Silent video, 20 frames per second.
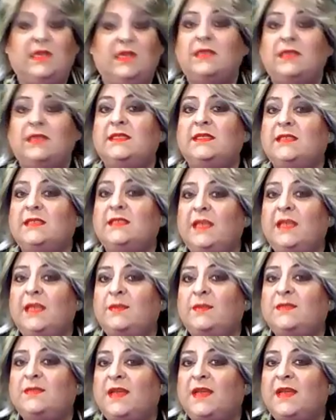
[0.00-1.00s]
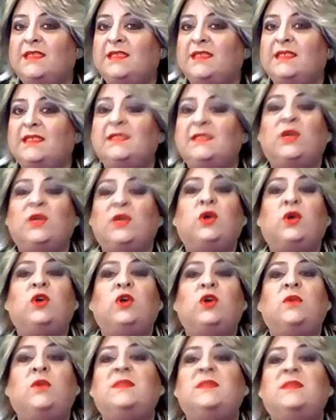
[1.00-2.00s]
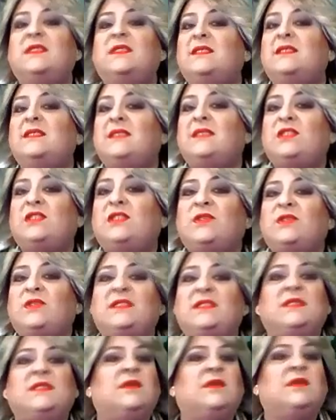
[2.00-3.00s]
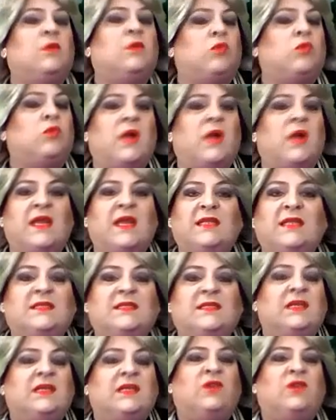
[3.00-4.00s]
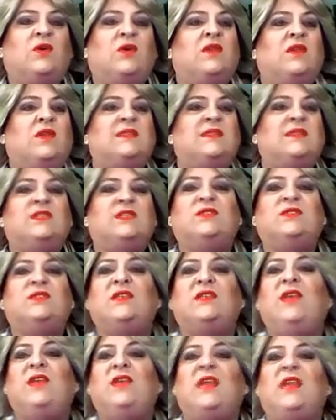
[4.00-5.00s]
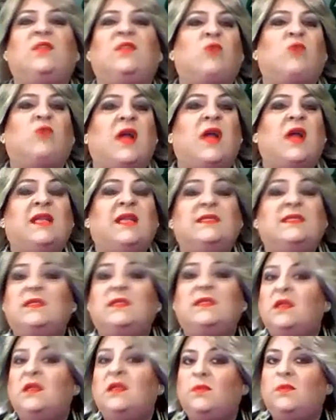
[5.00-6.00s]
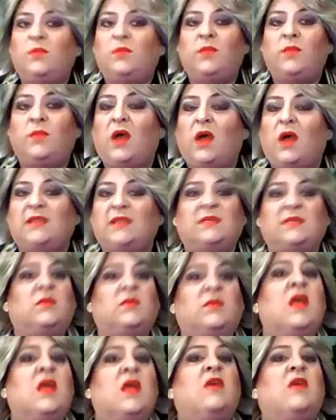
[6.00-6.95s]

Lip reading: Steep spices, herbs, citrus, rinds, all the citrus that you can, the rinds, awesome.